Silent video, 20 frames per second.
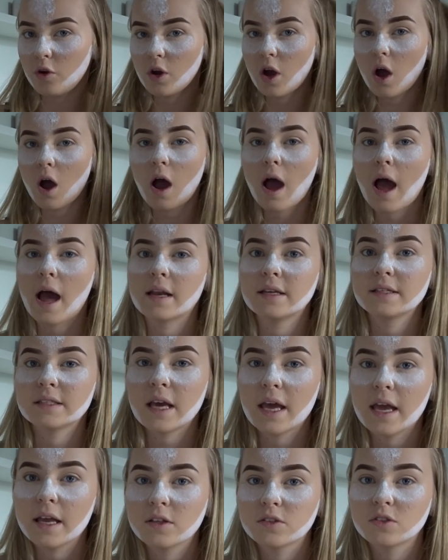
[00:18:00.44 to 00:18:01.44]
not.
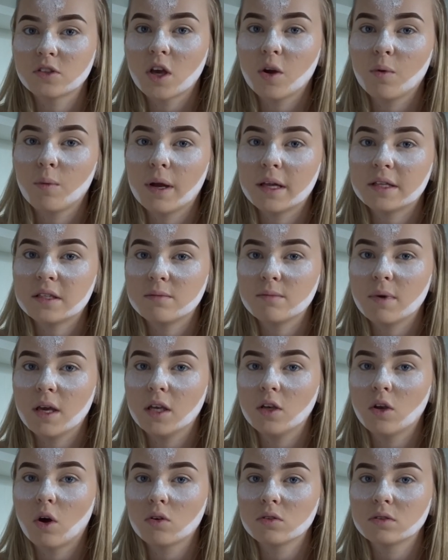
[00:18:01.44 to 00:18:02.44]
And it's so weird to
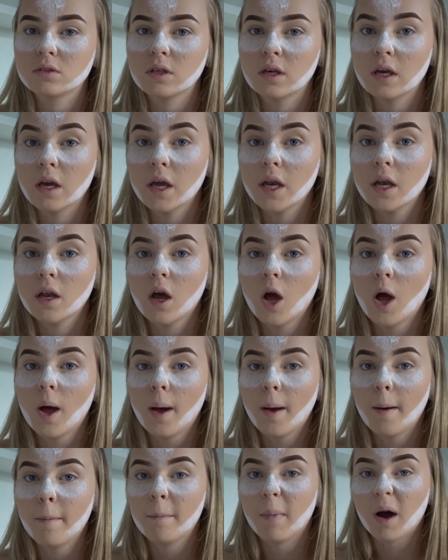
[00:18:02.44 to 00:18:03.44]
me not seeing
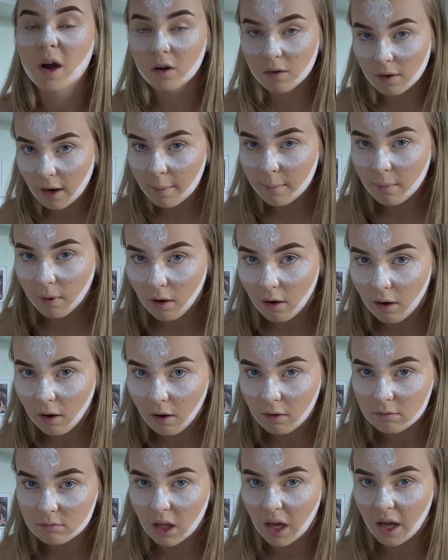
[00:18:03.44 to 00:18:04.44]
my
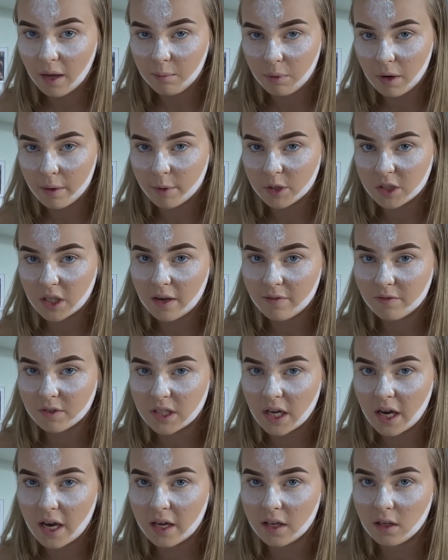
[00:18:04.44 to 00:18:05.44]
grandma like pretty much
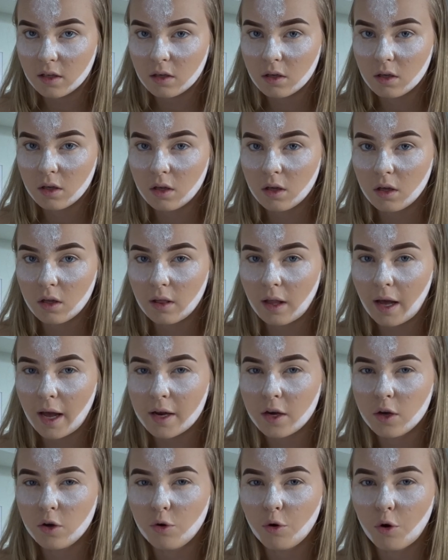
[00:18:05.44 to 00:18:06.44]
every day, like
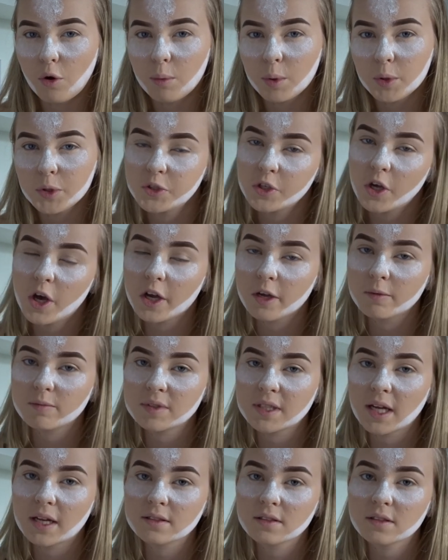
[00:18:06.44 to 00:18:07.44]
in a normal
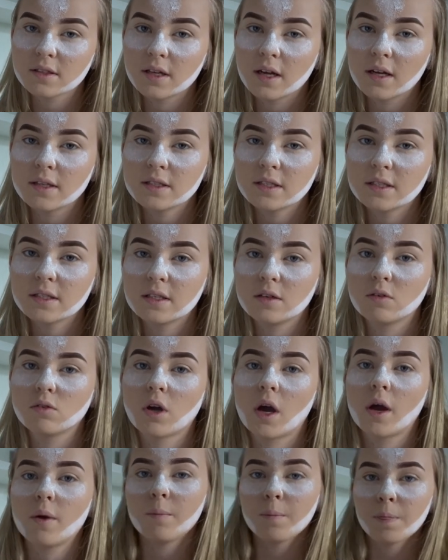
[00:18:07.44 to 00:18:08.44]
circumstance, because I'd still
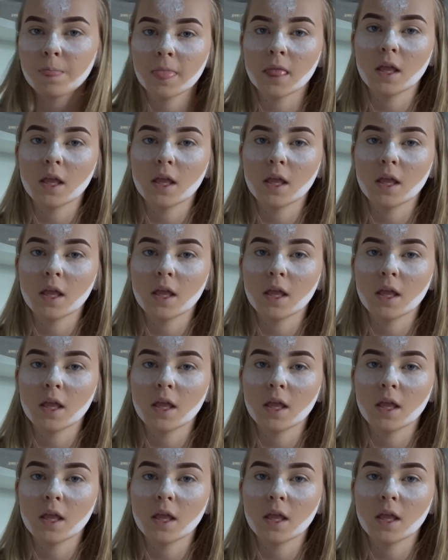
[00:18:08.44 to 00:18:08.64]
go